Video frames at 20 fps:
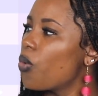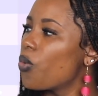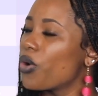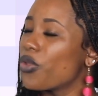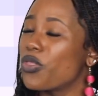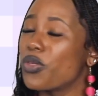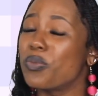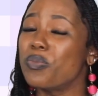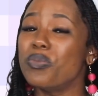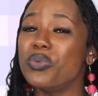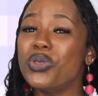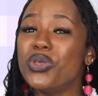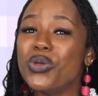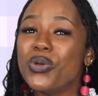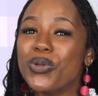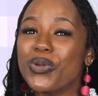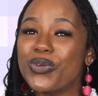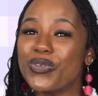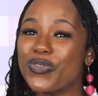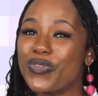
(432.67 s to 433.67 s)
were the
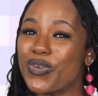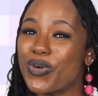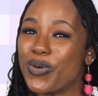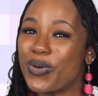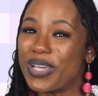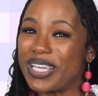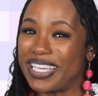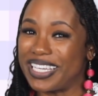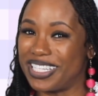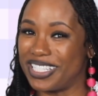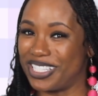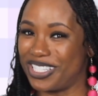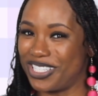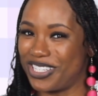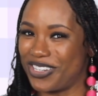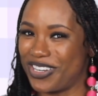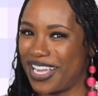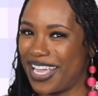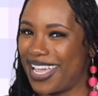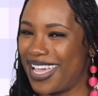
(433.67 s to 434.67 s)
beautiful
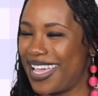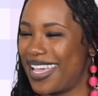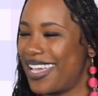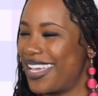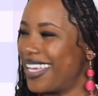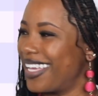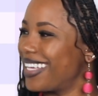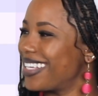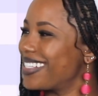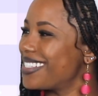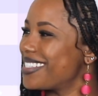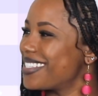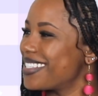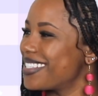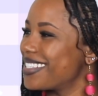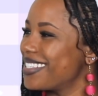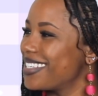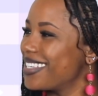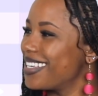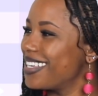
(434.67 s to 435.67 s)
Easter
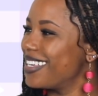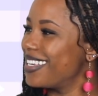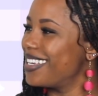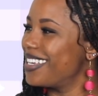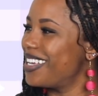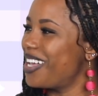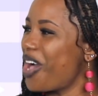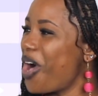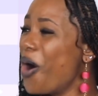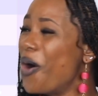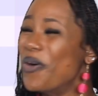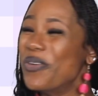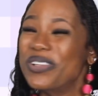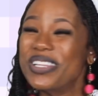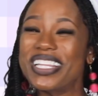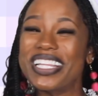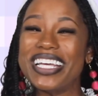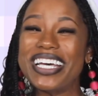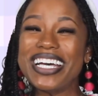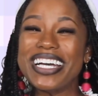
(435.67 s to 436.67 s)
eggs.
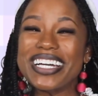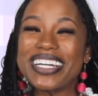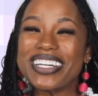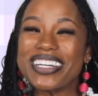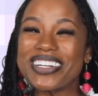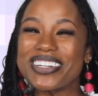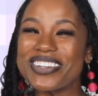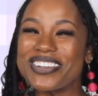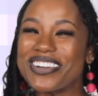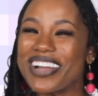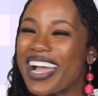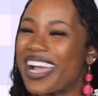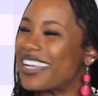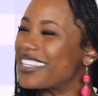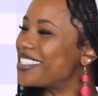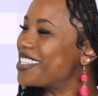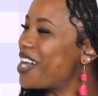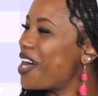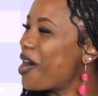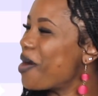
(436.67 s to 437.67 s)
Oh, look,
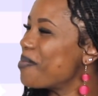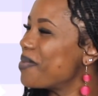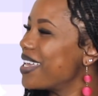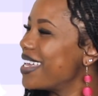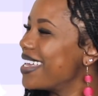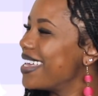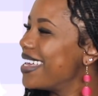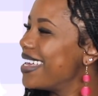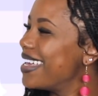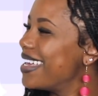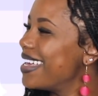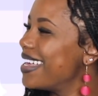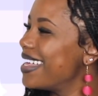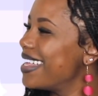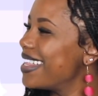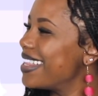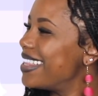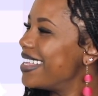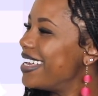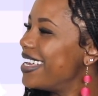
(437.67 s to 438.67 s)
cried Tommy.
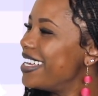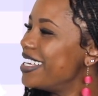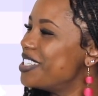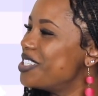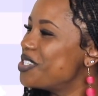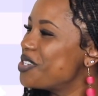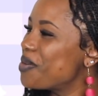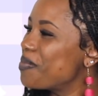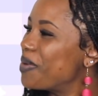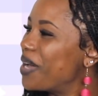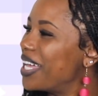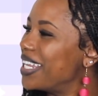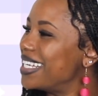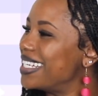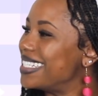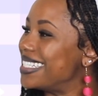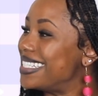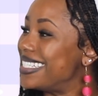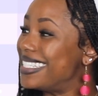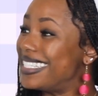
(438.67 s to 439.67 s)
The Easter
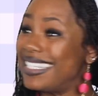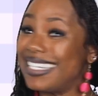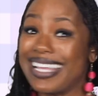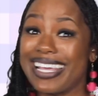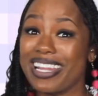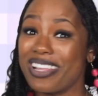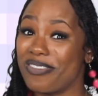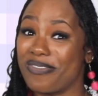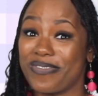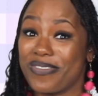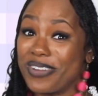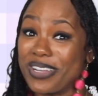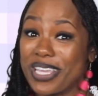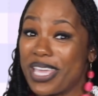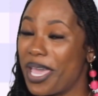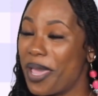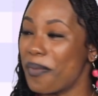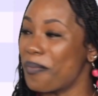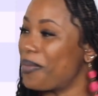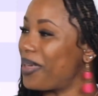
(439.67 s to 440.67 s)
Bunny didn't
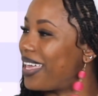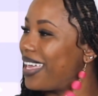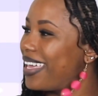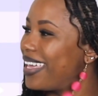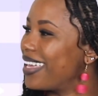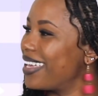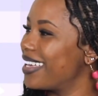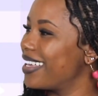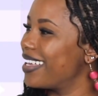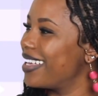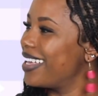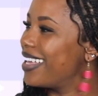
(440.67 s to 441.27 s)
forget me.